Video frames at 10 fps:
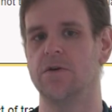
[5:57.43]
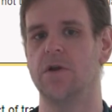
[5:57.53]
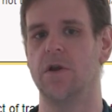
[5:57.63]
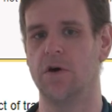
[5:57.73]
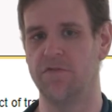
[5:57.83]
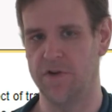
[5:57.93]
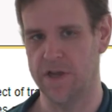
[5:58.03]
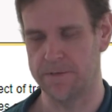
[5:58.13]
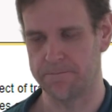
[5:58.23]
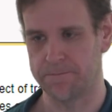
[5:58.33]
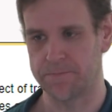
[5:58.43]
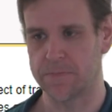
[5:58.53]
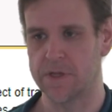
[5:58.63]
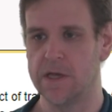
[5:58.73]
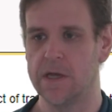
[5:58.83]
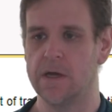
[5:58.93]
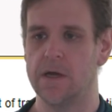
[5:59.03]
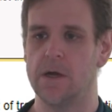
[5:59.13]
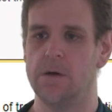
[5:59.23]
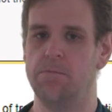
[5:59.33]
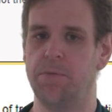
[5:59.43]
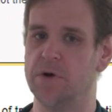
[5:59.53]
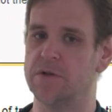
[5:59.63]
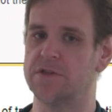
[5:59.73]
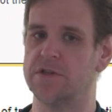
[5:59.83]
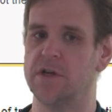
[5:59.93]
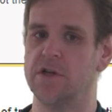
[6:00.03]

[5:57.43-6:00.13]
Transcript: unlawfully. But